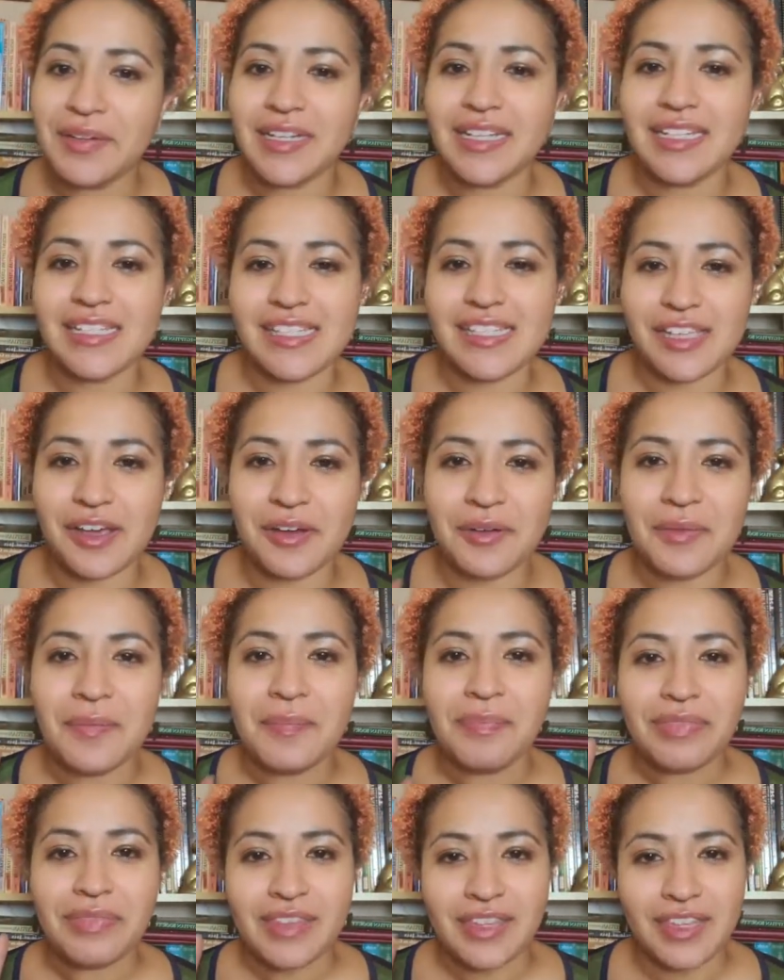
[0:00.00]
And so,
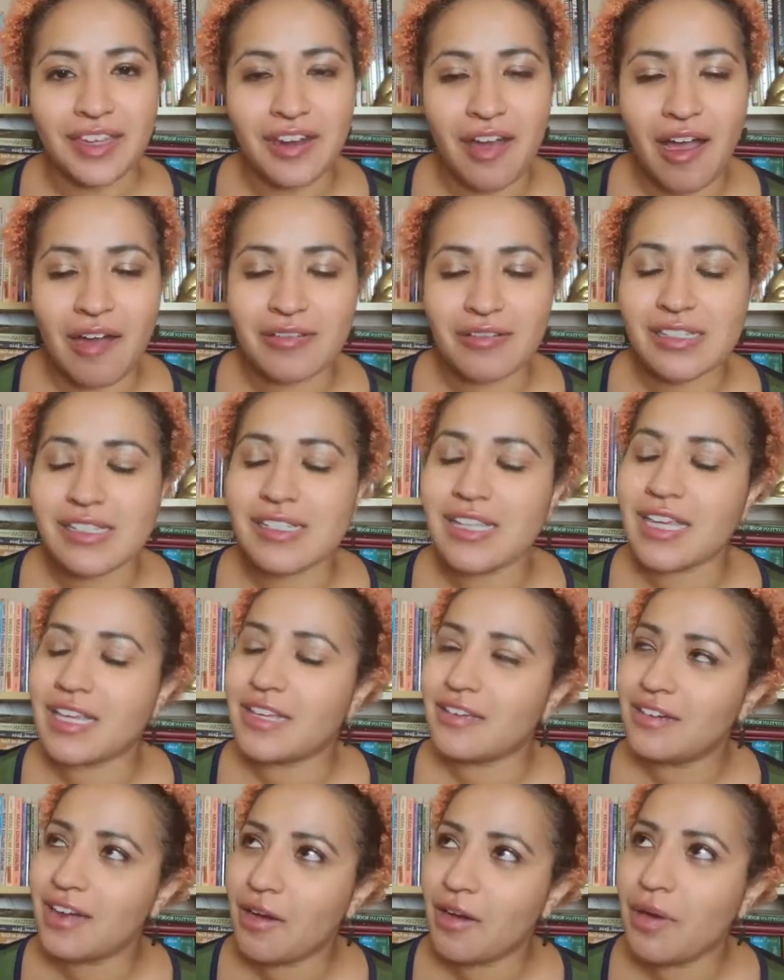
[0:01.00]
you know, I was just like,
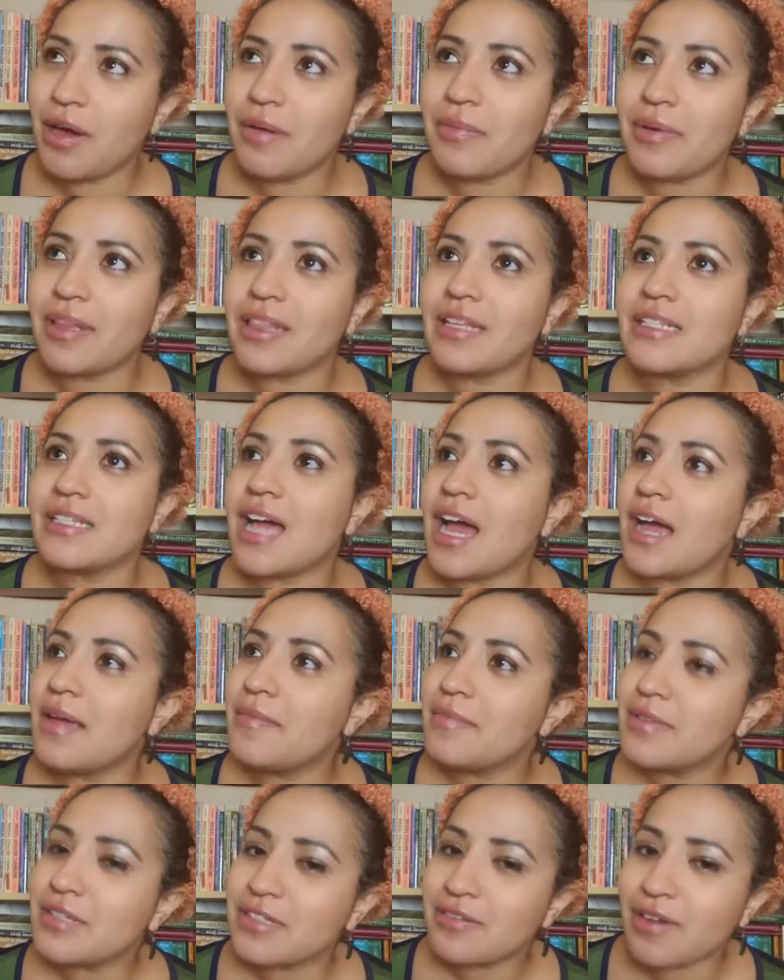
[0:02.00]
you know what, when the
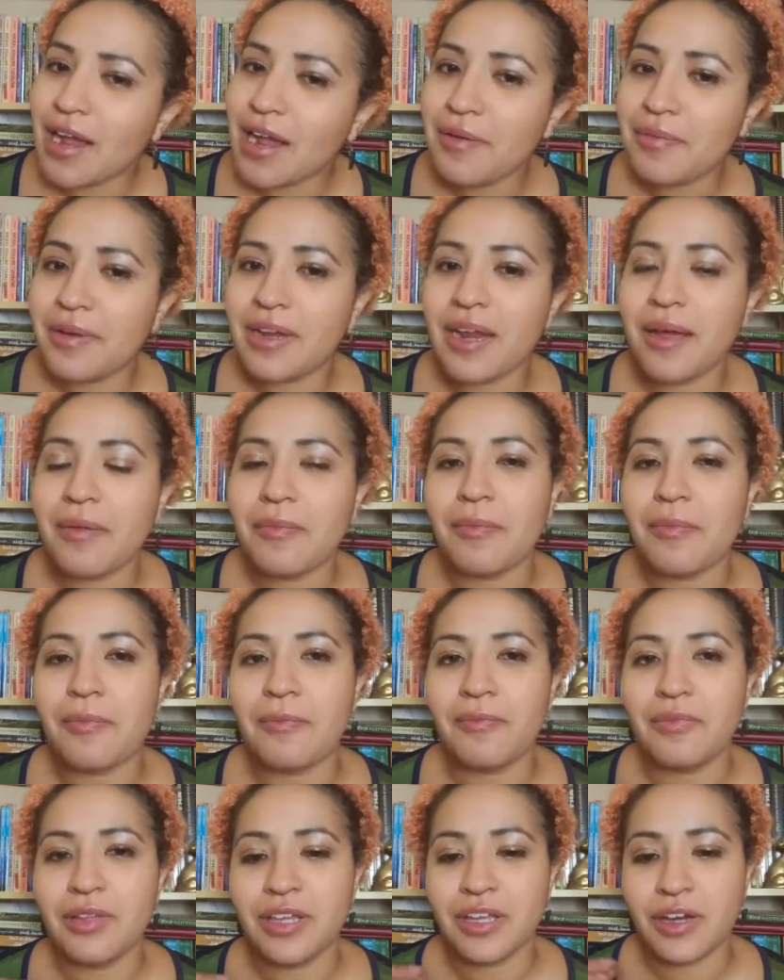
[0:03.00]
time is right, when I'm,
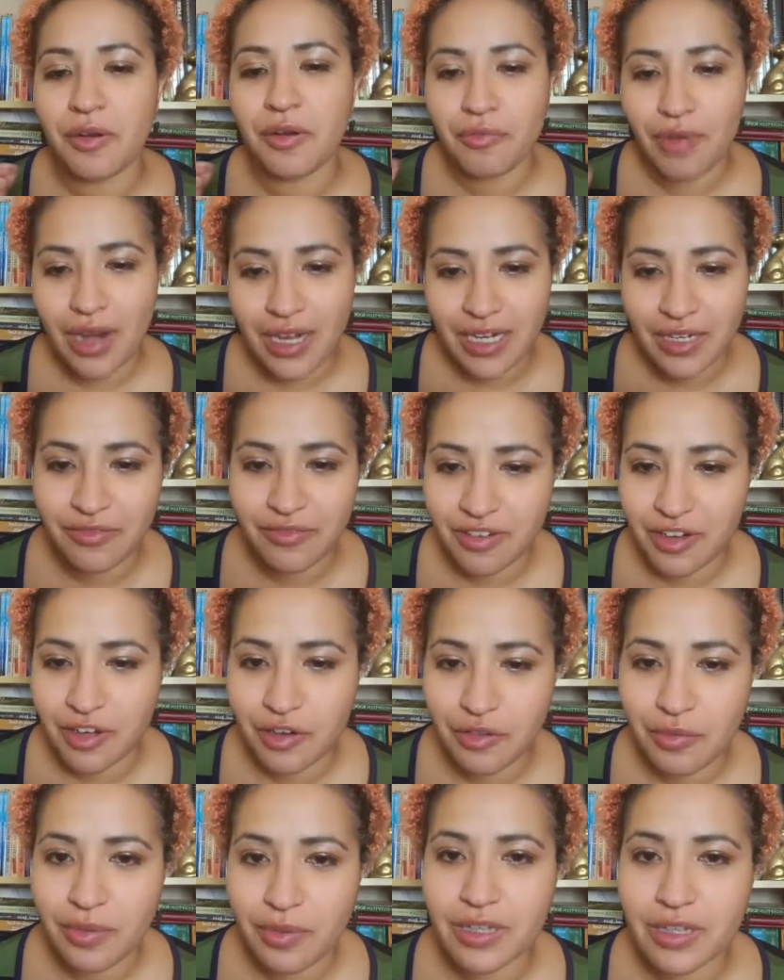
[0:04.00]
you know, ready for
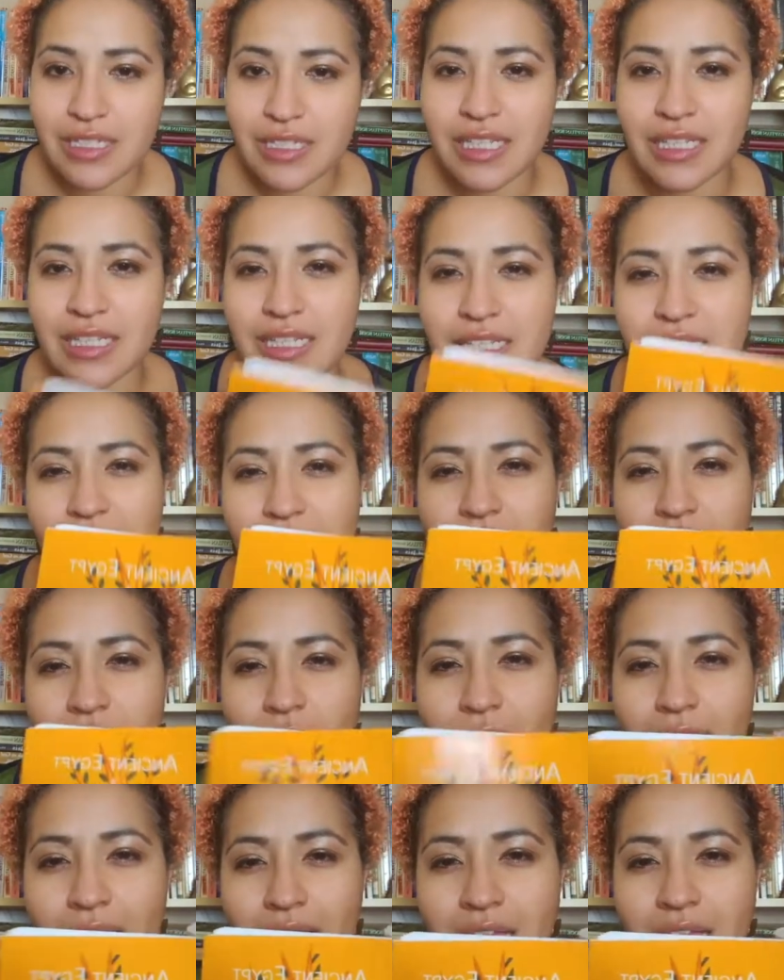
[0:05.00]
new books, at least I know
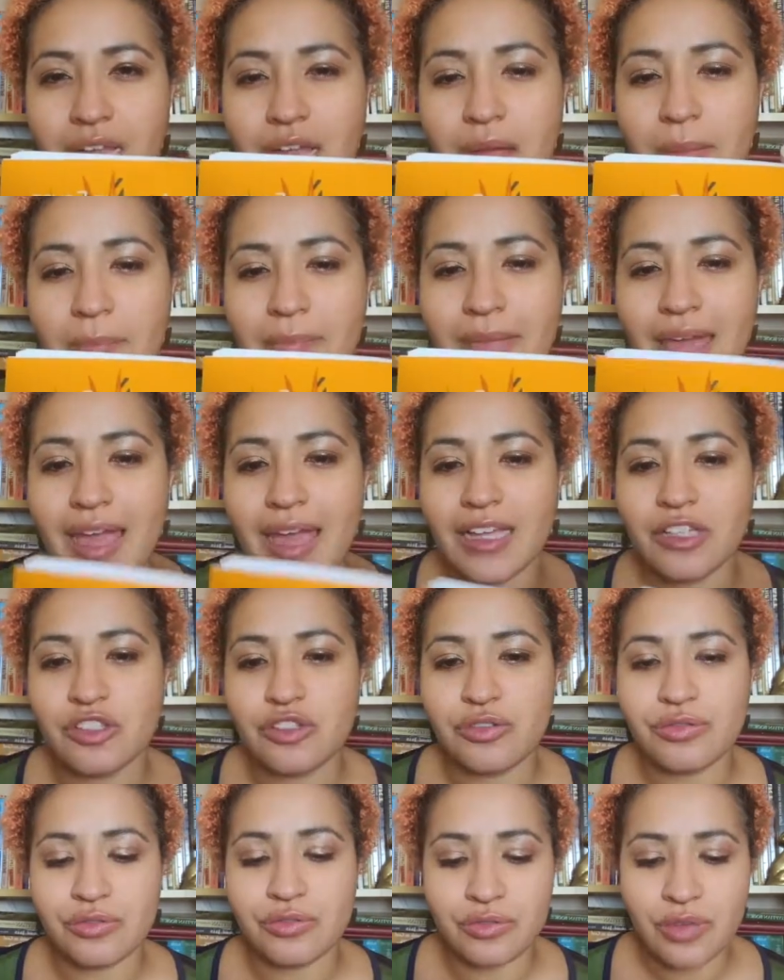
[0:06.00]
I could come back
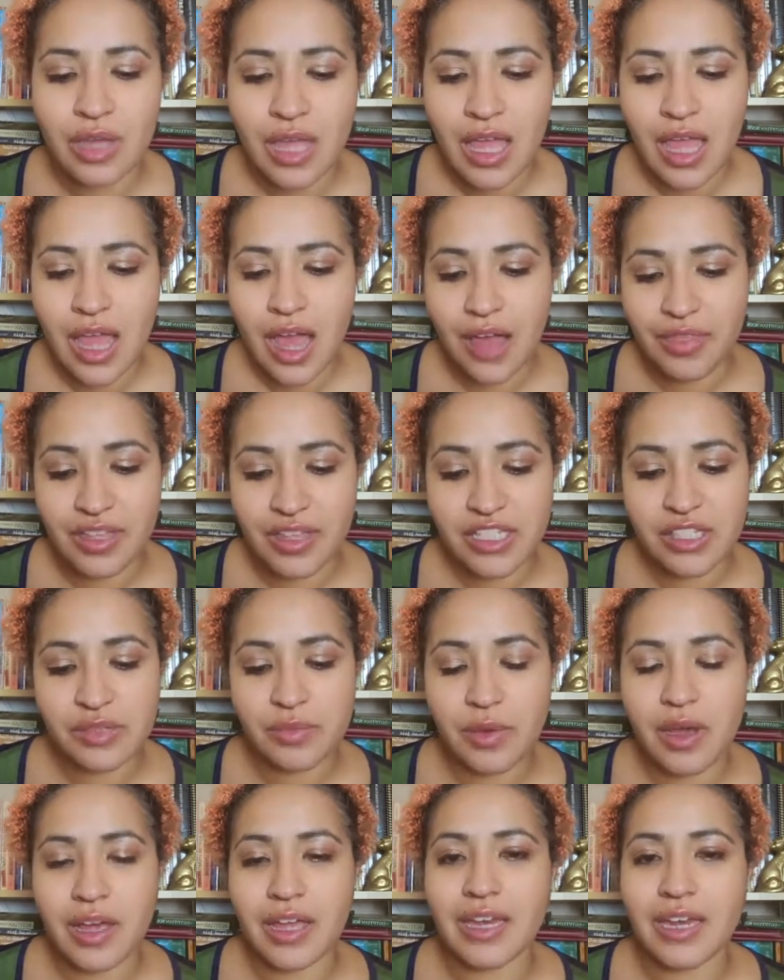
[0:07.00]
to this
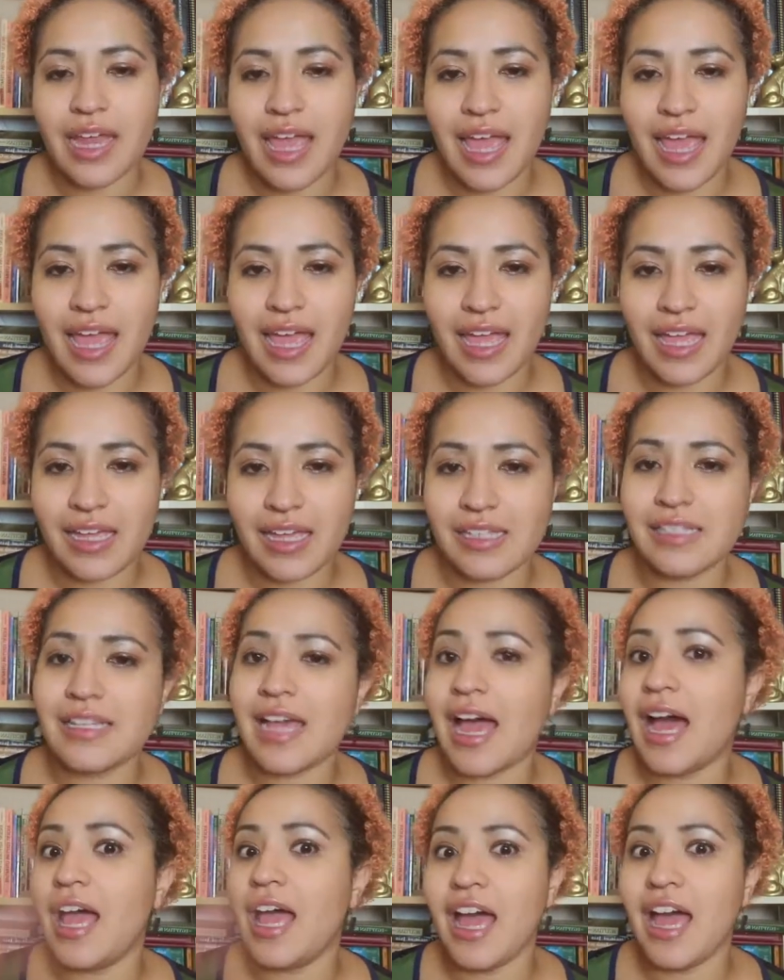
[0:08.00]
one. And
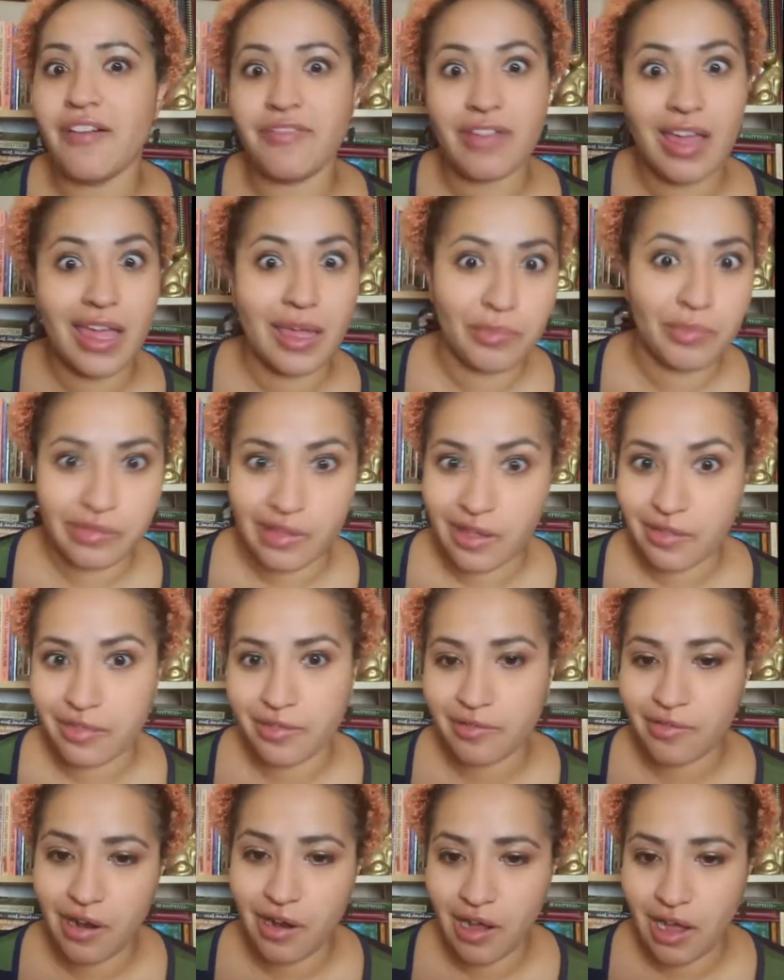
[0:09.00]
I have a
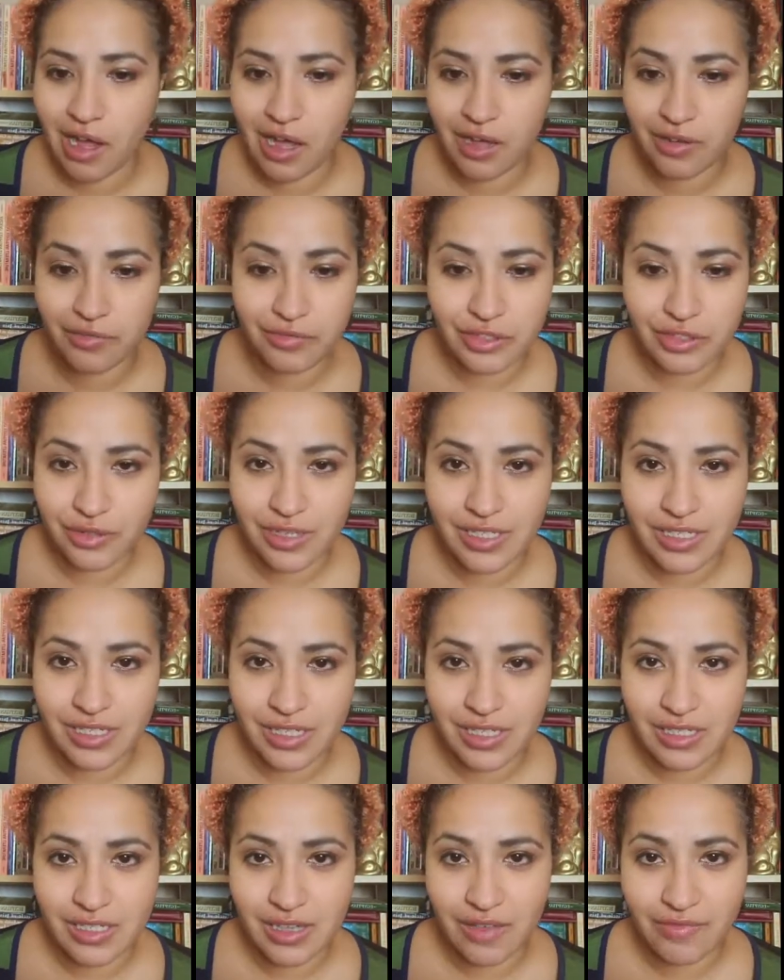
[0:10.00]
plethora of
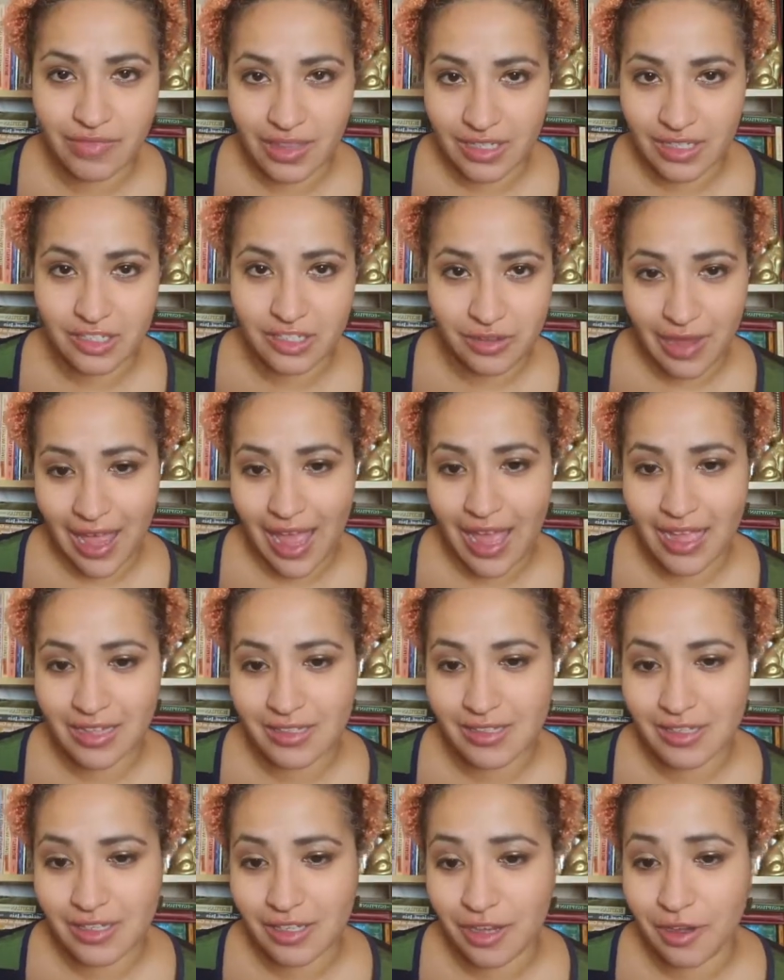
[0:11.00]
choices of things to add.
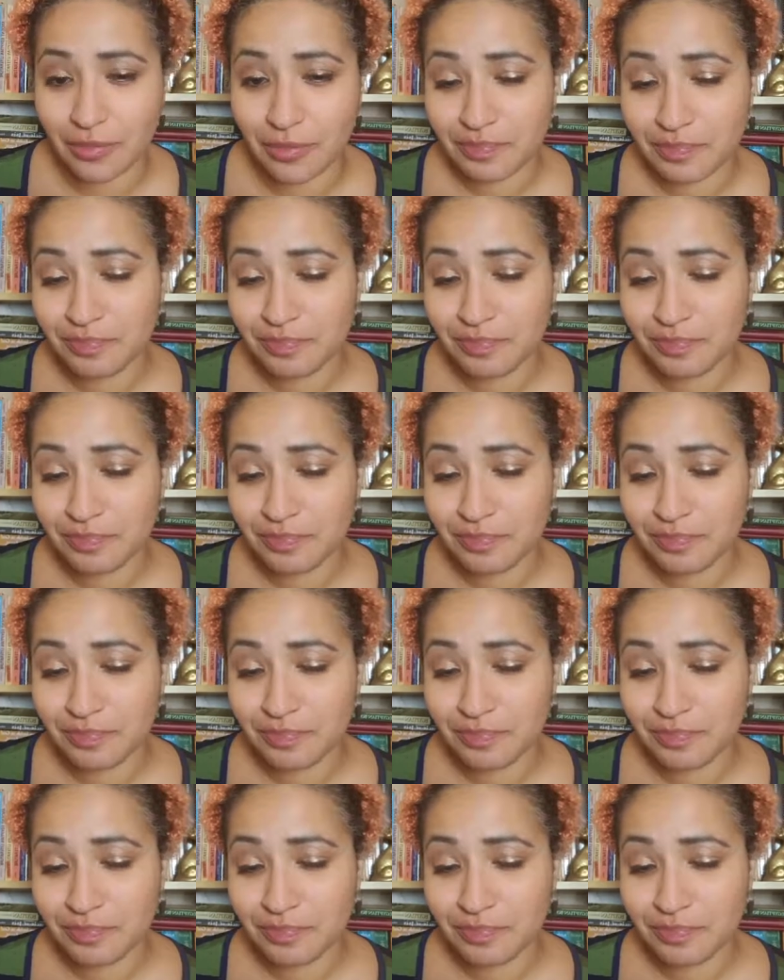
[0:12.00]
So,